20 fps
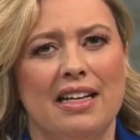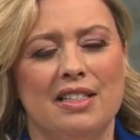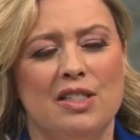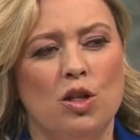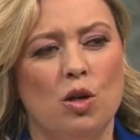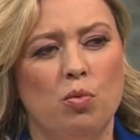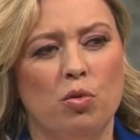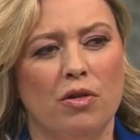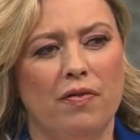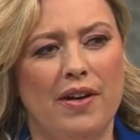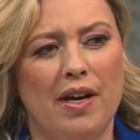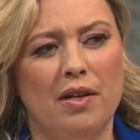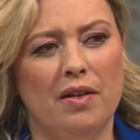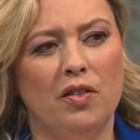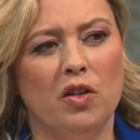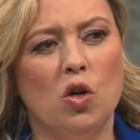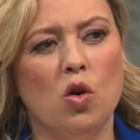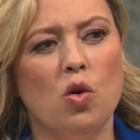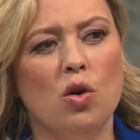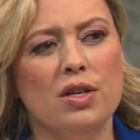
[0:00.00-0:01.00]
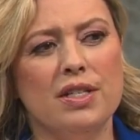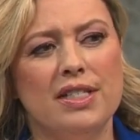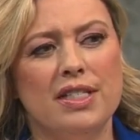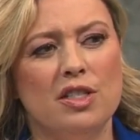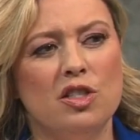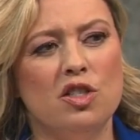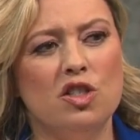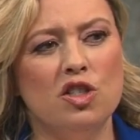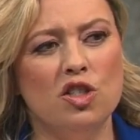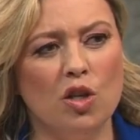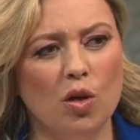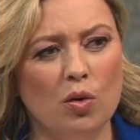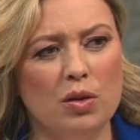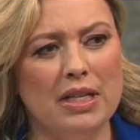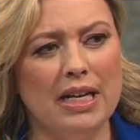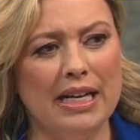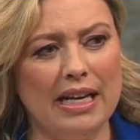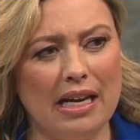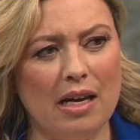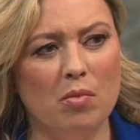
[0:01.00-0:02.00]
So profound, and the course is so
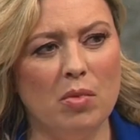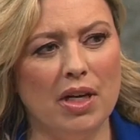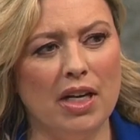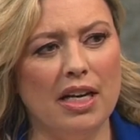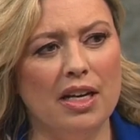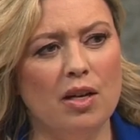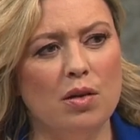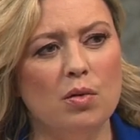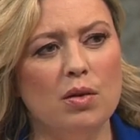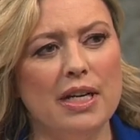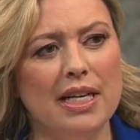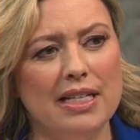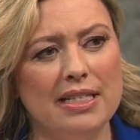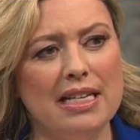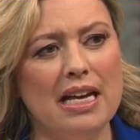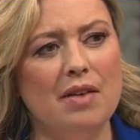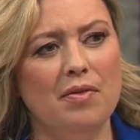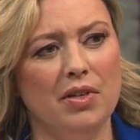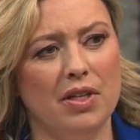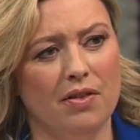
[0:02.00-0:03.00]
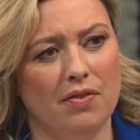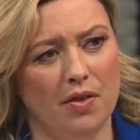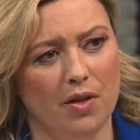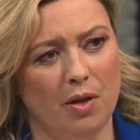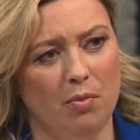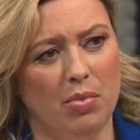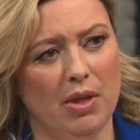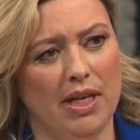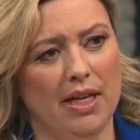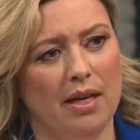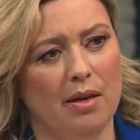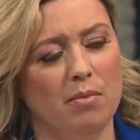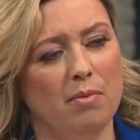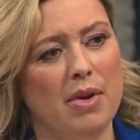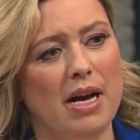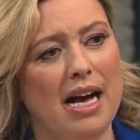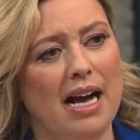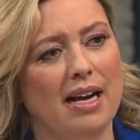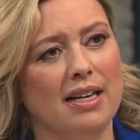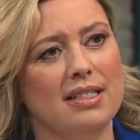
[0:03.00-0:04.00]
dynamic. I know it is having a very big
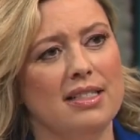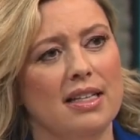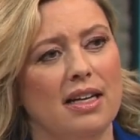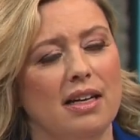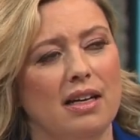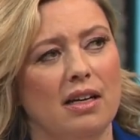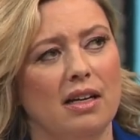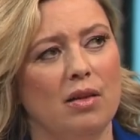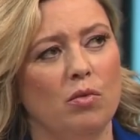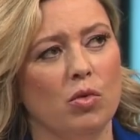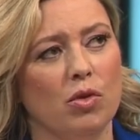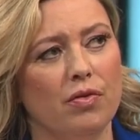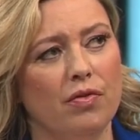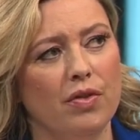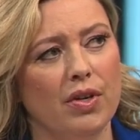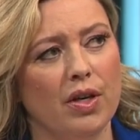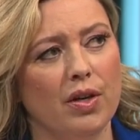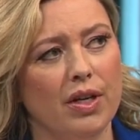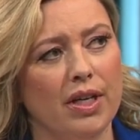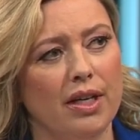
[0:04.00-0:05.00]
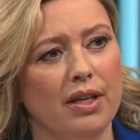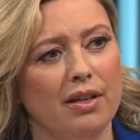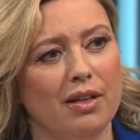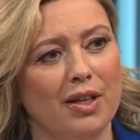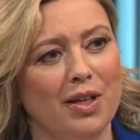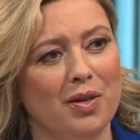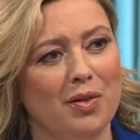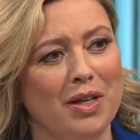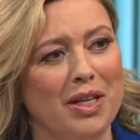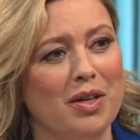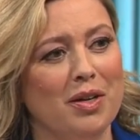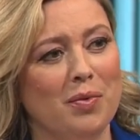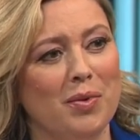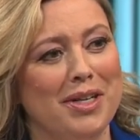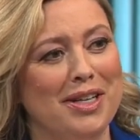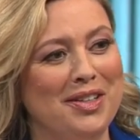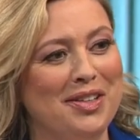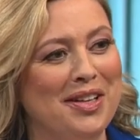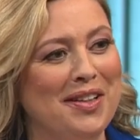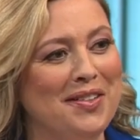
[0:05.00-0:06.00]
impact, and we're very, here at
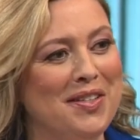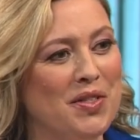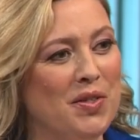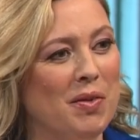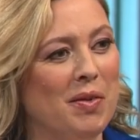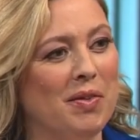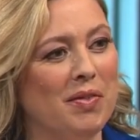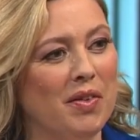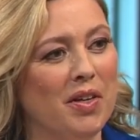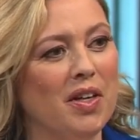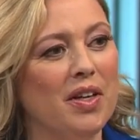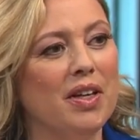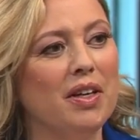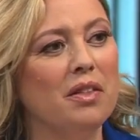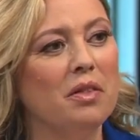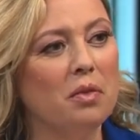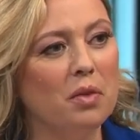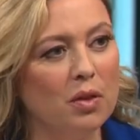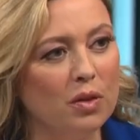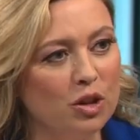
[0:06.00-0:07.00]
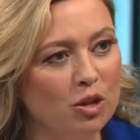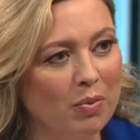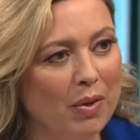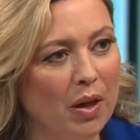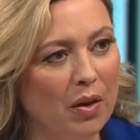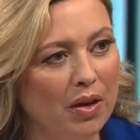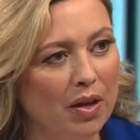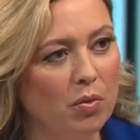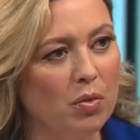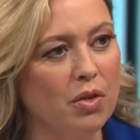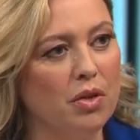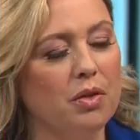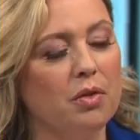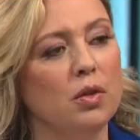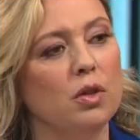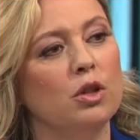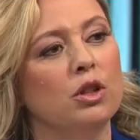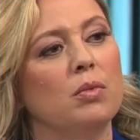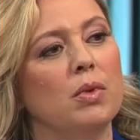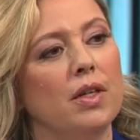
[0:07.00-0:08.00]
100 Huntley Street, we're very thrilled about it. We're
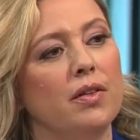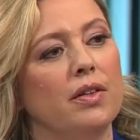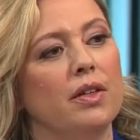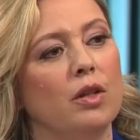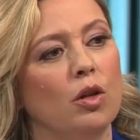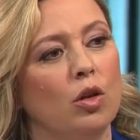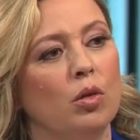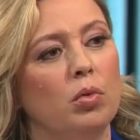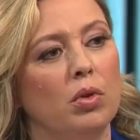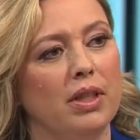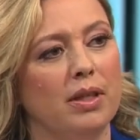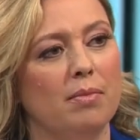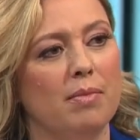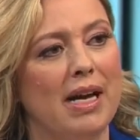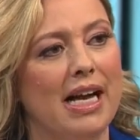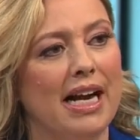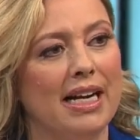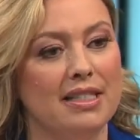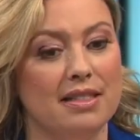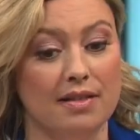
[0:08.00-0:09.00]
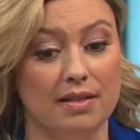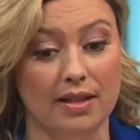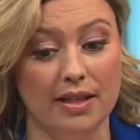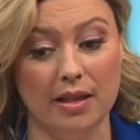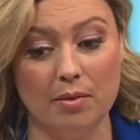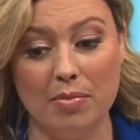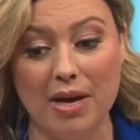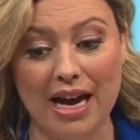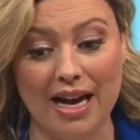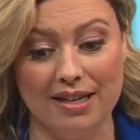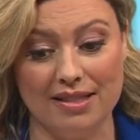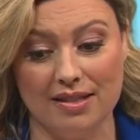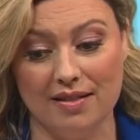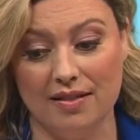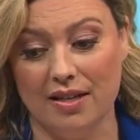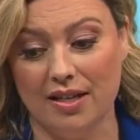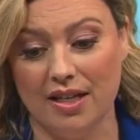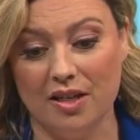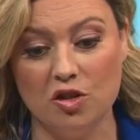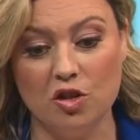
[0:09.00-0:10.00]
thrilled about the global impact and the impact in
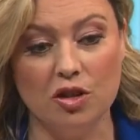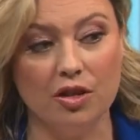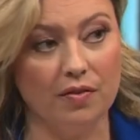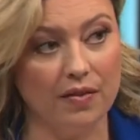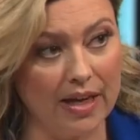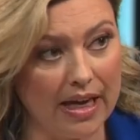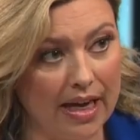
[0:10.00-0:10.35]
the nation of